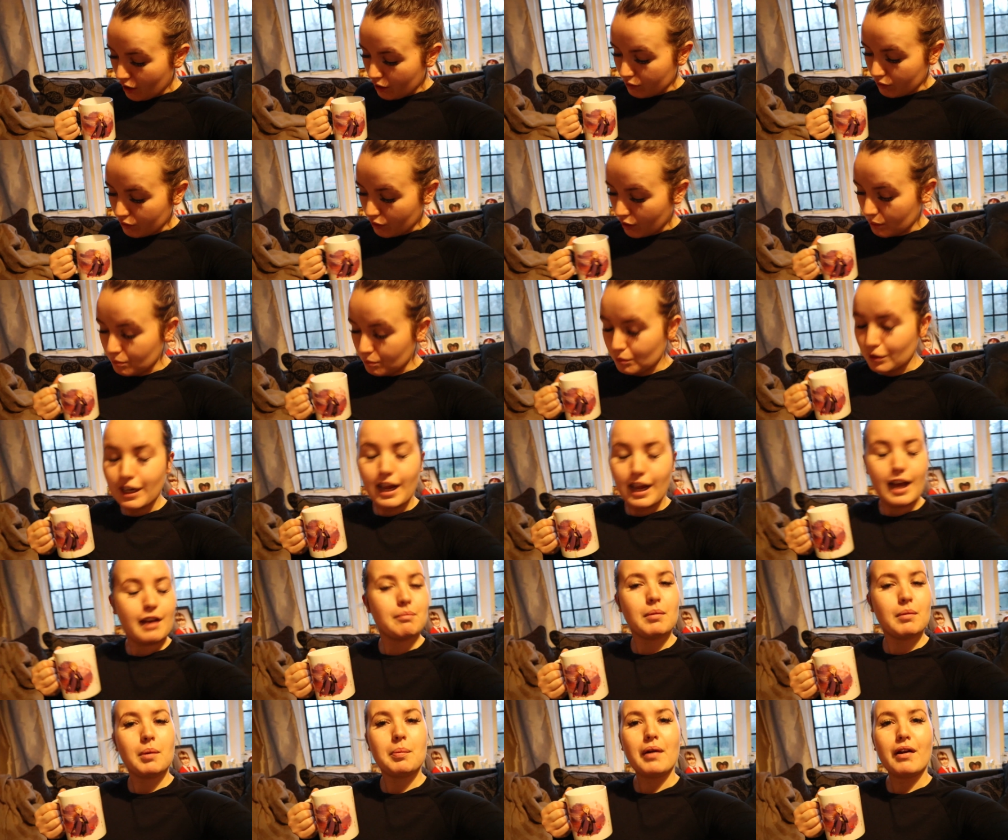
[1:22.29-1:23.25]
Right, I'm gonna
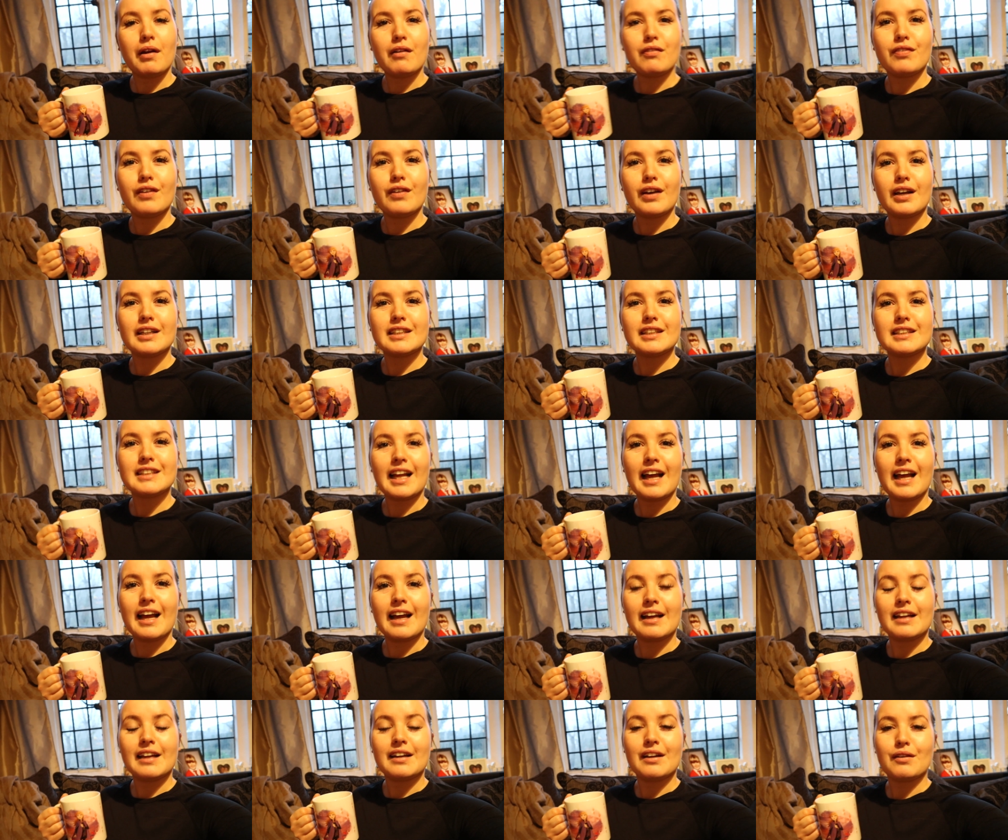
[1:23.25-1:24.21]
have my breakfast
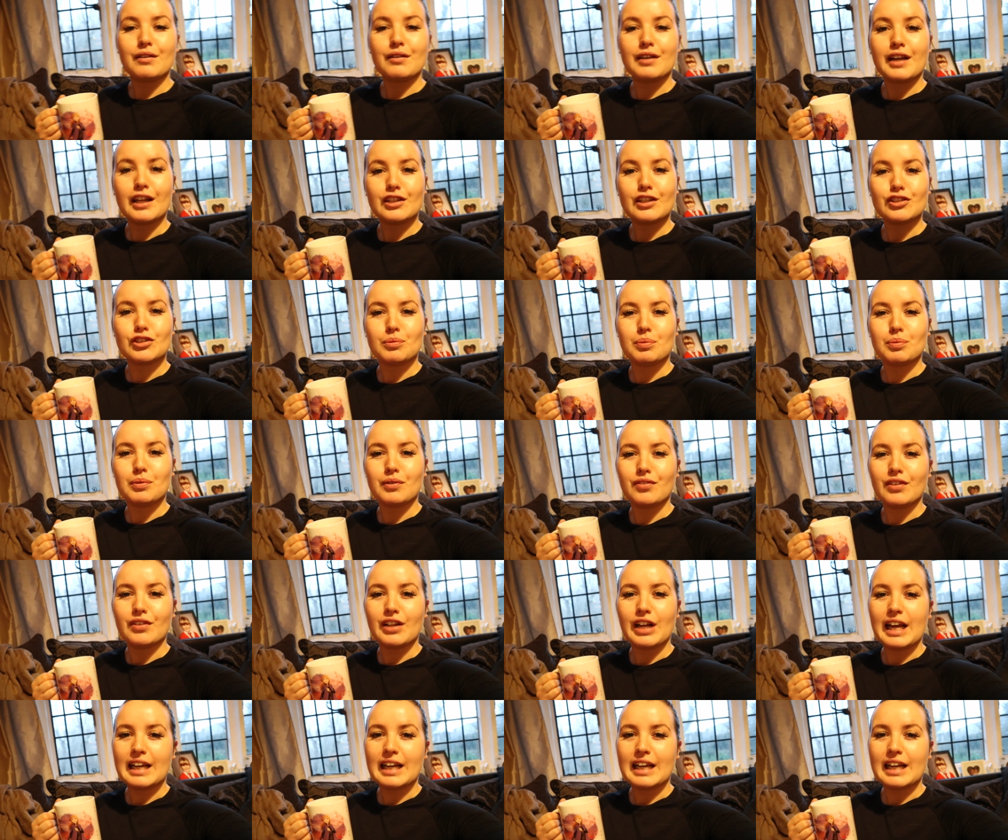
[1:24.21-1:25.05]
and I'll catch up with you